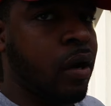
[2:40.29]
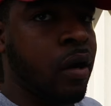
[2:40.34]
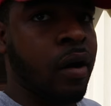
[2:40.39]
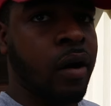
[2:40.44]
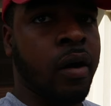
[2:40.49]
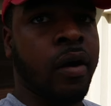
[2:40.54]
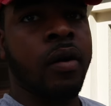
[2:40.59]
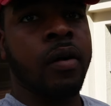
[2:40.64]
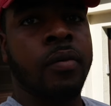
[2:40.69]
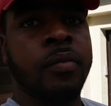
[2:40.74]

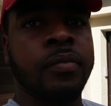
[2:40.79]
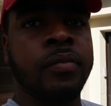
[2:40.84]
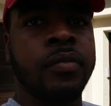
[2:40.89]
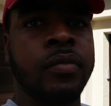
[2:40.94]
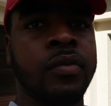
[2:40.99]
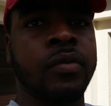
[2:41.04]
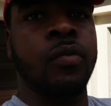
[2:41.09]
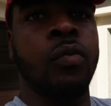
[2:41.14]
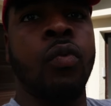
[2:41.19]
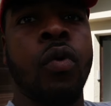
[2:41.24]
Um,
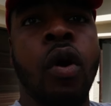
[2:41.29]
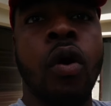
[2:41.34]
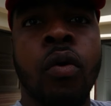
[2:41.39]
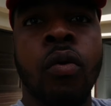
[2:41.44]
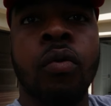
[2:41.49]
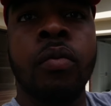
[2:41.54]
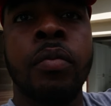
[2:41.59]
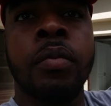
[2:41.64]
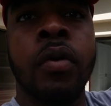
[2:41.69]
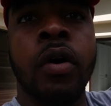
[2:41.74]

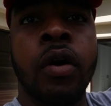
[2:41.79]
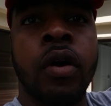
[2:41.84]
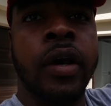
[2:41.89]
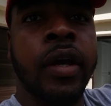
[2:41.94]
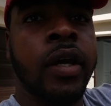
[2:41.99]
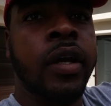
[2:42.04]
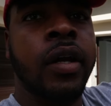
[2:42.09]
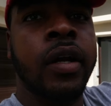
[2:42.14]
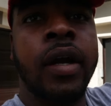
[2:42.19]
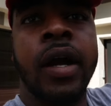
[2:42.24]
whoa
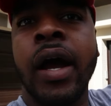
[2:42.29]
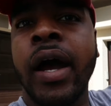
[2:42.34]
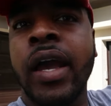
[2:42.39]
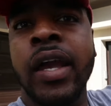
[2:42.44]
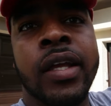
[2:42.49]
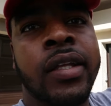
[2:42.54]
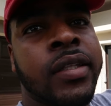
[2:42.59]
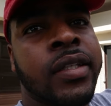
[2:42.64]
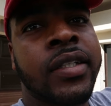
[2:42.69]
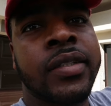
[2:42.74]
boy, I
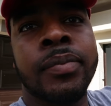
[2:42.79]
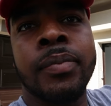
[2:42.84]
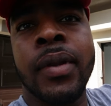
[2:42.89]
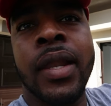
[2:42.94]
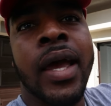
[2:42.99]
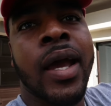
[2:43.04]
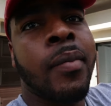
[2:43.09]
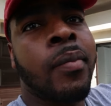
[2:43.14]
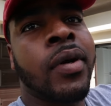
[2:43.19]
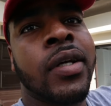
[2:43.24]
ain't this
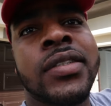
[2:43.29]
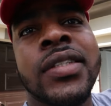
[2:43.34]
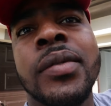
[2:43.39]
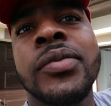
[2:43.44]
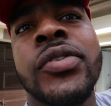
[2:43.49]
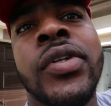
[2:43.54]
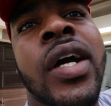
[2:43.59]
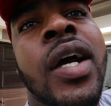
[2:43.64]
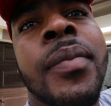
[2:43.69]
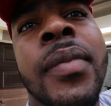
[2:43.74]
black bro,
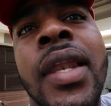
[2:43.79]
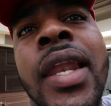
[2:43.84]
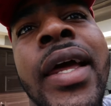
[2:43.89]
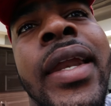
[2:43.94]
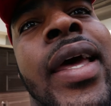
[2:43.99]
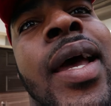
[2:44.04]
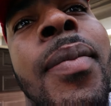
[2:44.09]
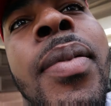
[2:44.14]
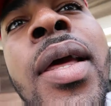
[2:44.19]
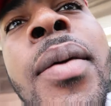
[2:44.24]
stop trying me
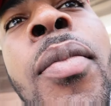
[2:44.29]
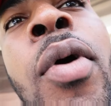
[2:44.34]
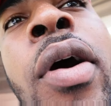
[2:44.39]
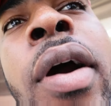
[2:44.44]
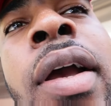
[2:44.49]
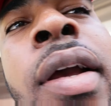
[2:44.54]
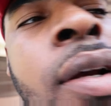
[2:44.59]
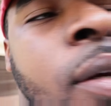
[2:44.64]
like that playboy.